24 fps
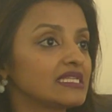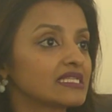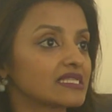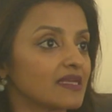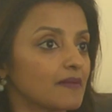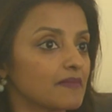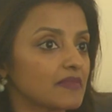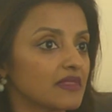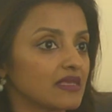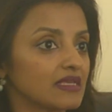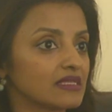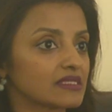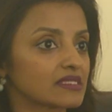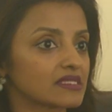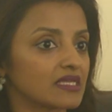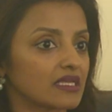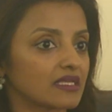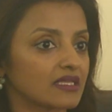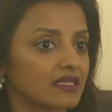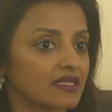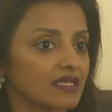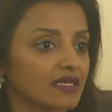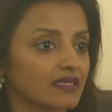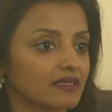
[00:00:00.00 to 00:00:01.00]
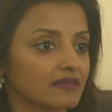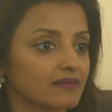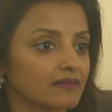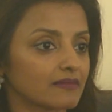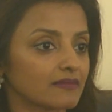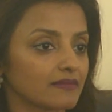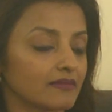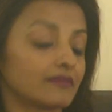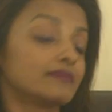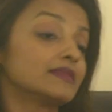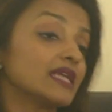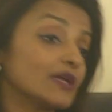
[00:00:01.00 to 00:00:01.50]
some things that
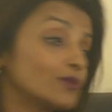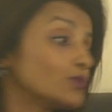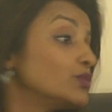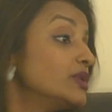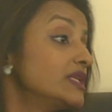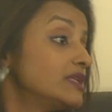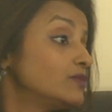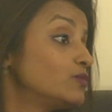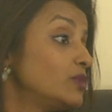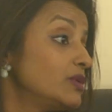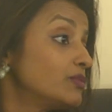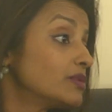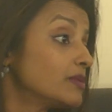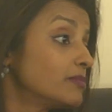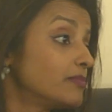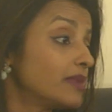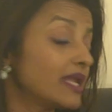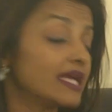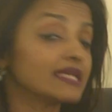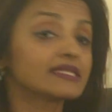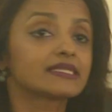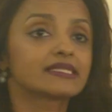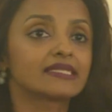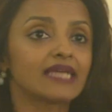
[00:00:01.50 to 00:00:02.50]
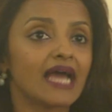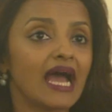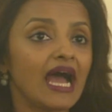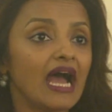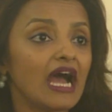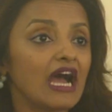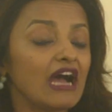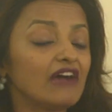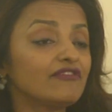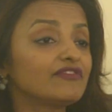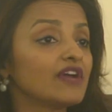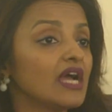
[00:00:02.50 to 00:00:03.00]
we were blessed to
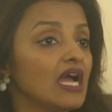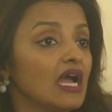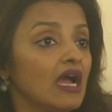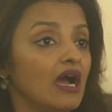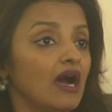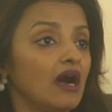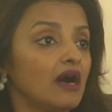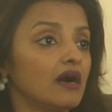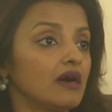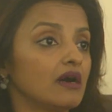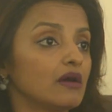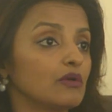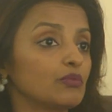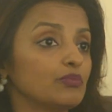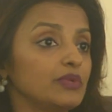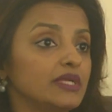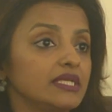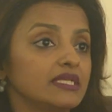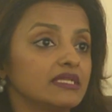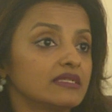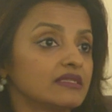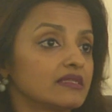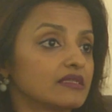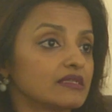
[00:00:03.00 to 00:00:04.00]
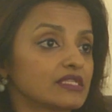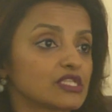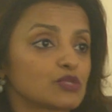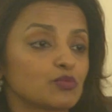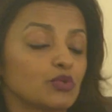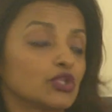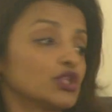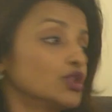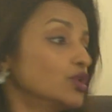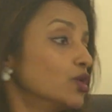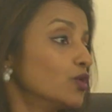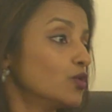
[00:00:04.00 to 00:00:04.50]
have. We did this
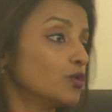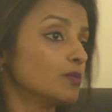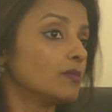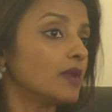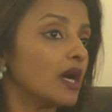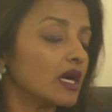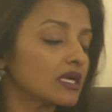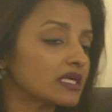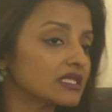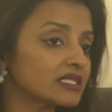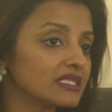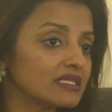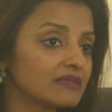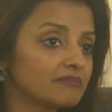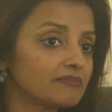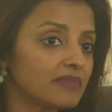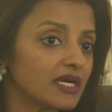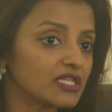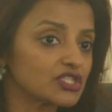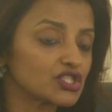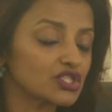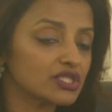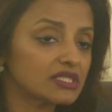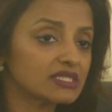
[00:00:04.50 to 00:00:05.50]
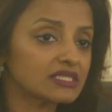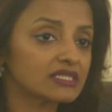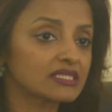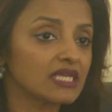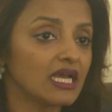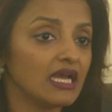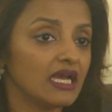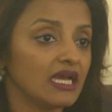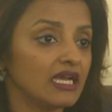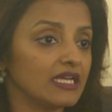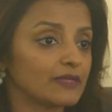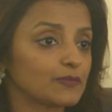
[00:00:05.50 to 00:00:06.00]
with no marketing budgets.
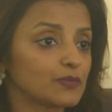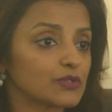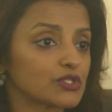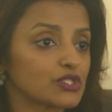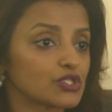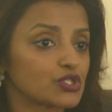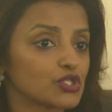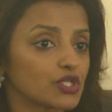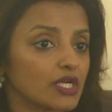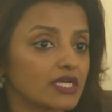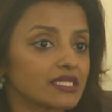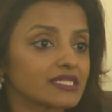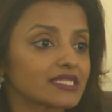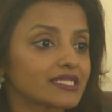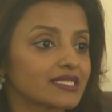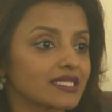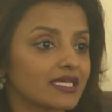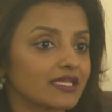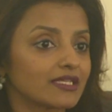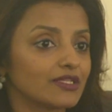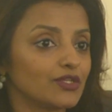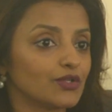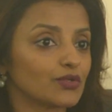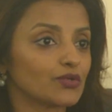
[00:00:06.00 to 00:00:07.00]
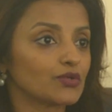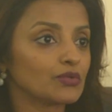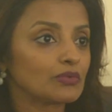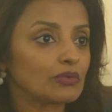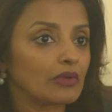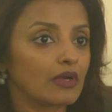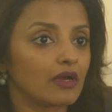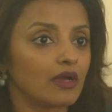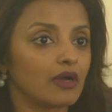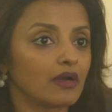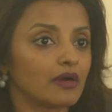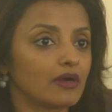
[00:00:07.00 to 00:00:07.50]
It was just that, you know,
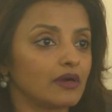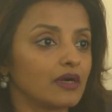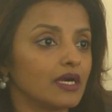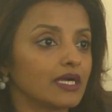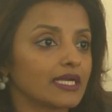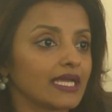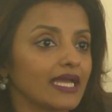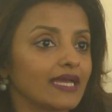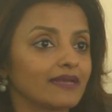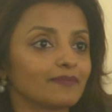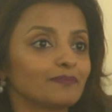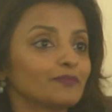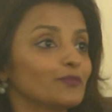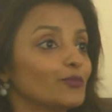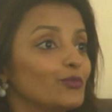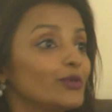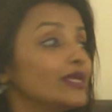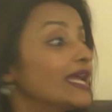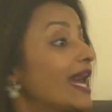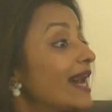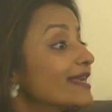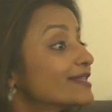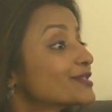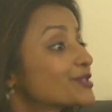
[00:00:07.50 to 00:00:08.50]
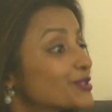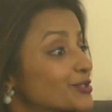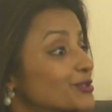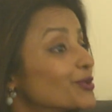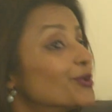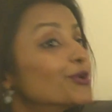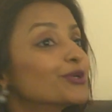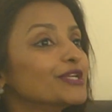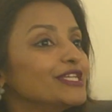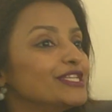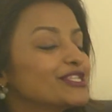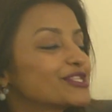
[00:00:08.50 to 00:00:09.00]
again, we had
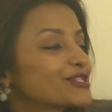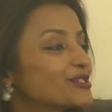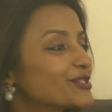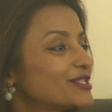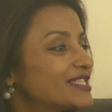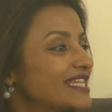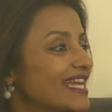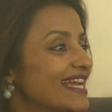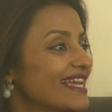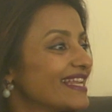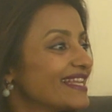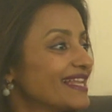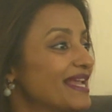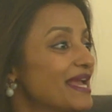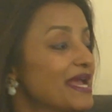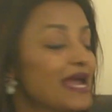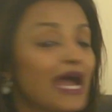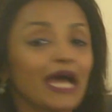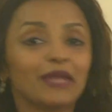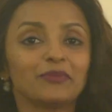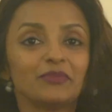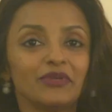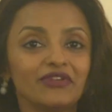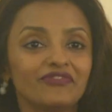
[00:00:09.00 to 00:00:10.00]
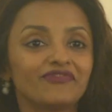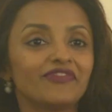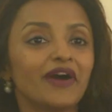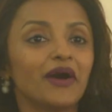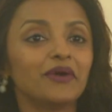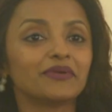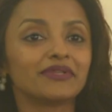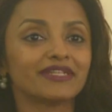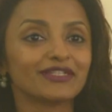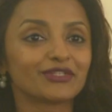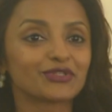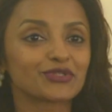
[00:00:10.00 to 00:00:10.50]
stories to tell and we
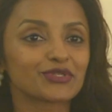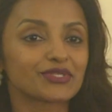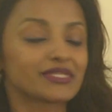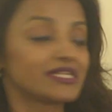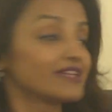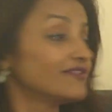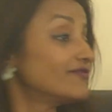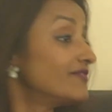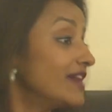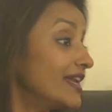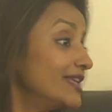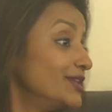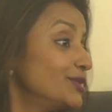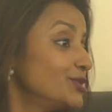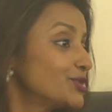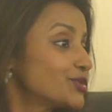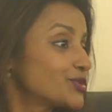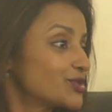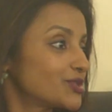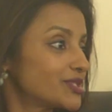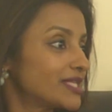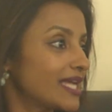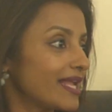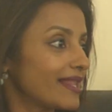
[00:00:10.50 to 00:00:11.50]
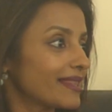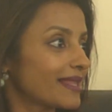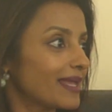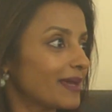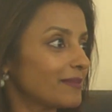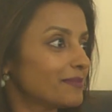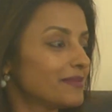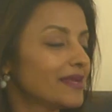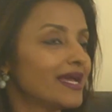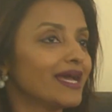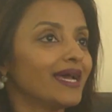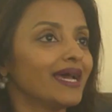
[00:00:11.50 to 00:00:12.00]
found interesting venues to tell
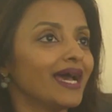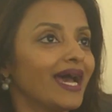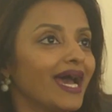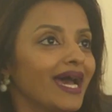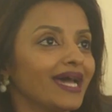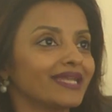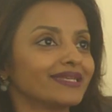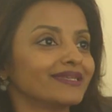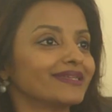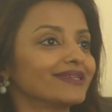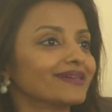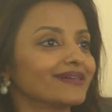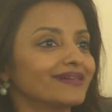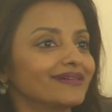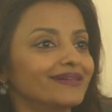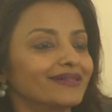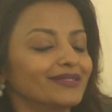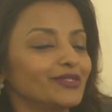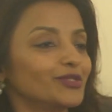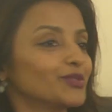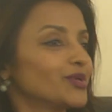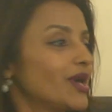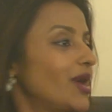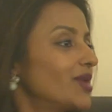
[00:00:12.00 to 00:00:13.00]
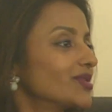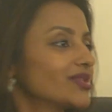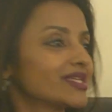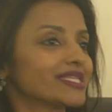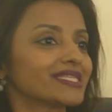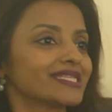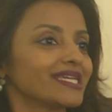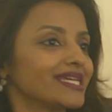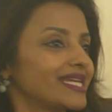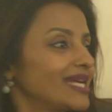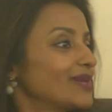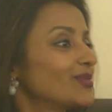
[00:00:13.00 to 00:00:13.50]
them. And you know how they
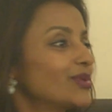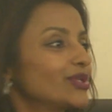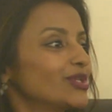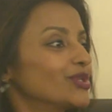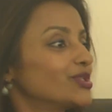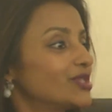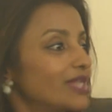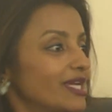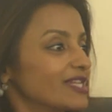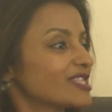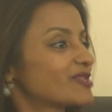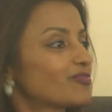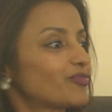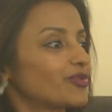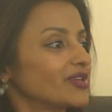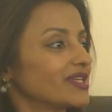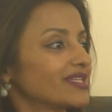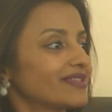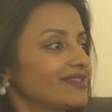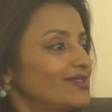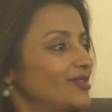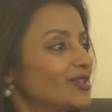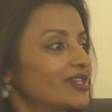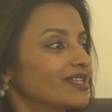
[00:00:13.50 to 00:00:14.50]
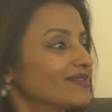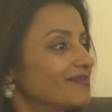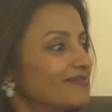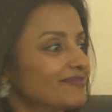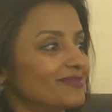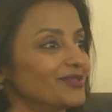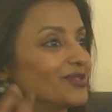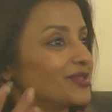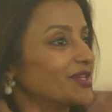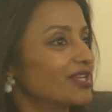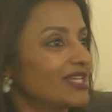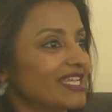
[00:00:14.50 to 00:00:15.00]
say, right, when you're desperate, you
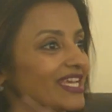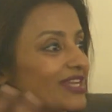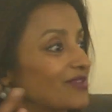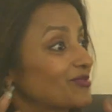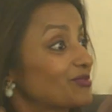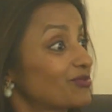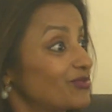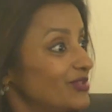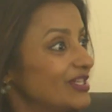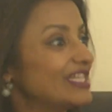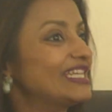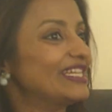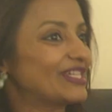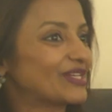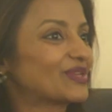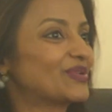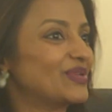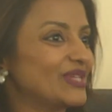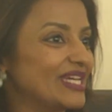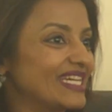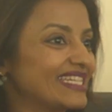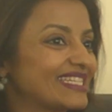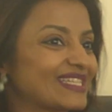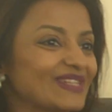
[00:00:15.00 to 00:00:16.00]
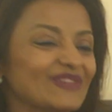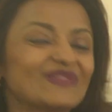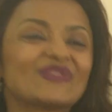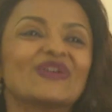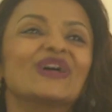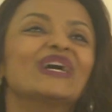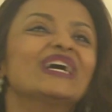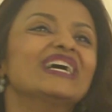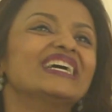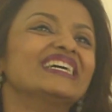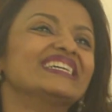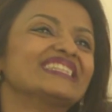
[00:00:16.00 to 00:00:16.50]
can get really creative.
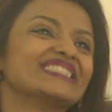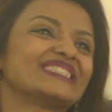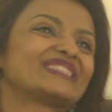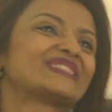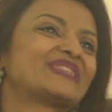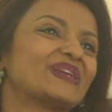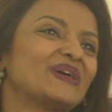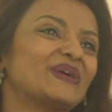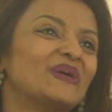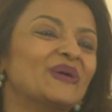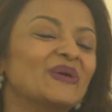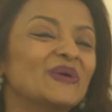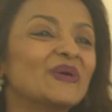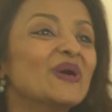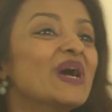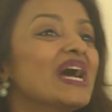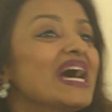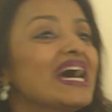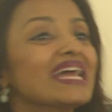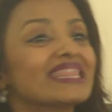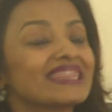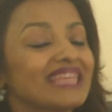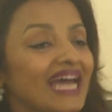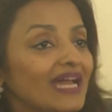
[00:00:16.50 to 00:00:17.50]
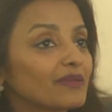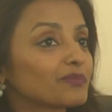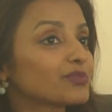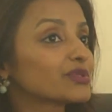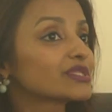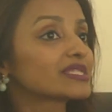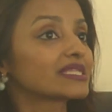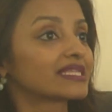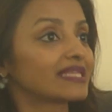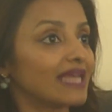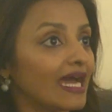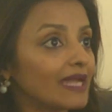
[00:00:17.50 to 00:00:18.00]
So that
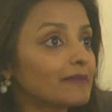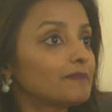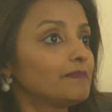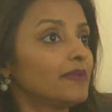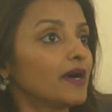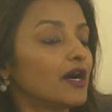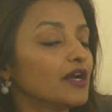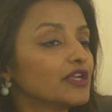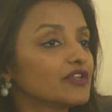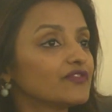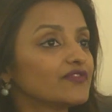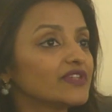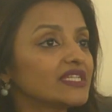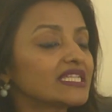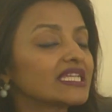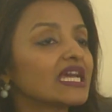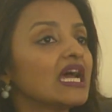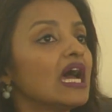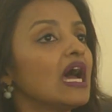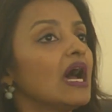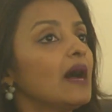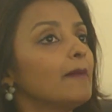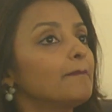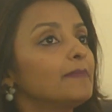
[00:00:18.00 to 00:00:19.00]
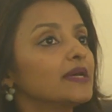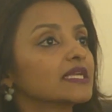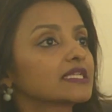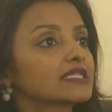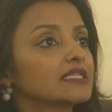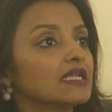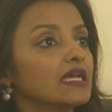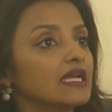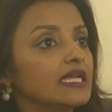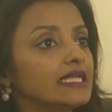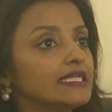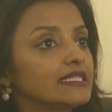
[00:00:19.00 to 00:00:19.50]
was that part of it. But
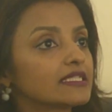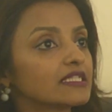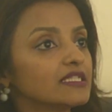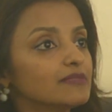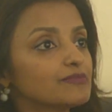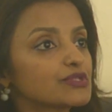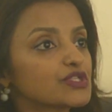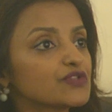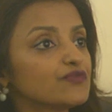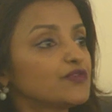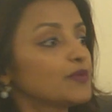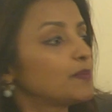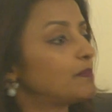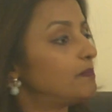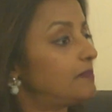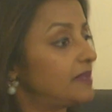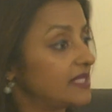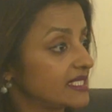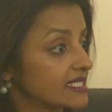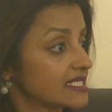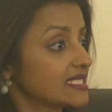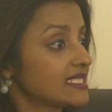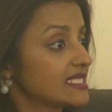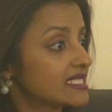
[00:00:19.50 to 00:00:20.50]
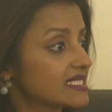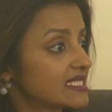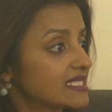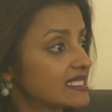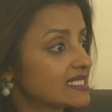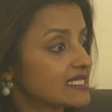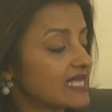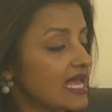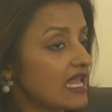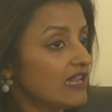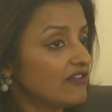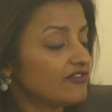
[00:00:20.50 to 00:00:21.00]
in terms of a business
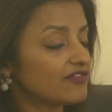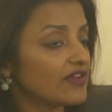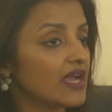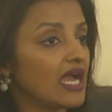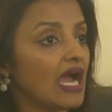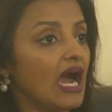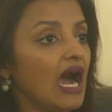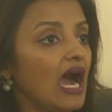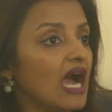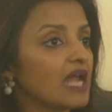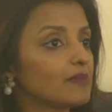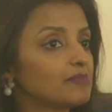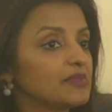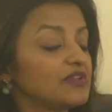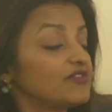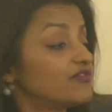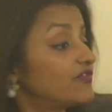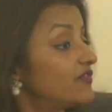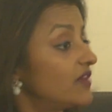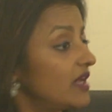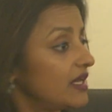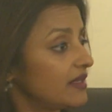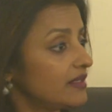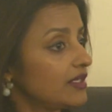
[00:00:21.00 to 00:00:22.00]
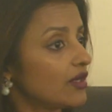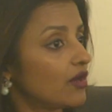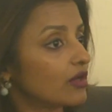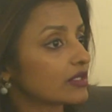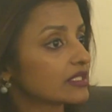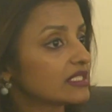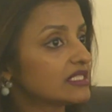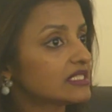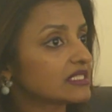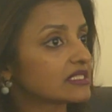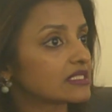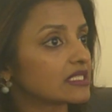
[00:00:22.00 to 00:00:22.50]
itself, I'll be very
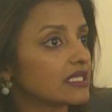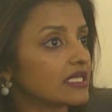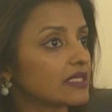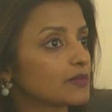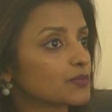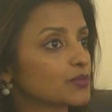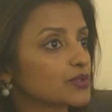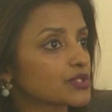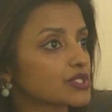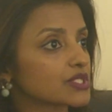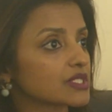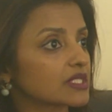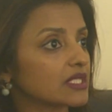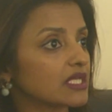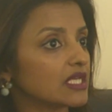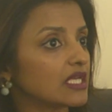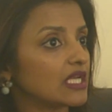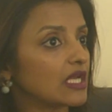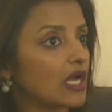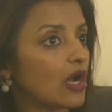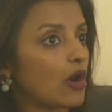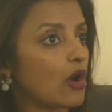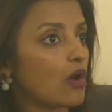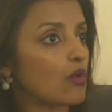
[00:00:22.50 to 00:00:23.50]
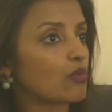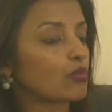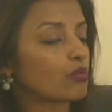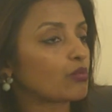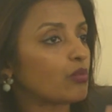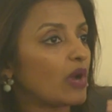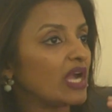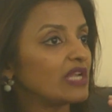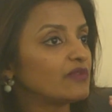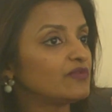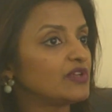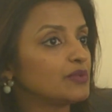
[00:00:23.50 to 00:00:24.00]
honest, it was,
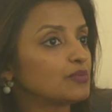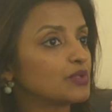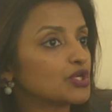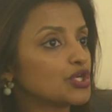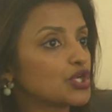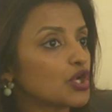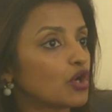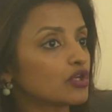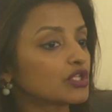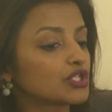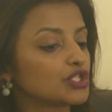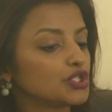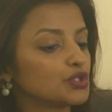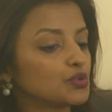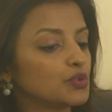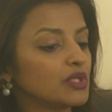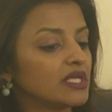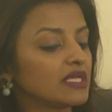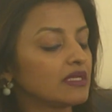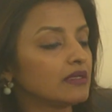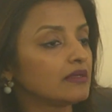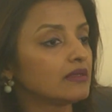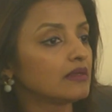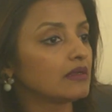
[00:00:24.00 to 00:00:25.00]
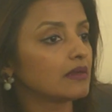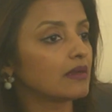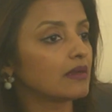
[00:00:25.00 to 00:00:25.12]
while we were not doing,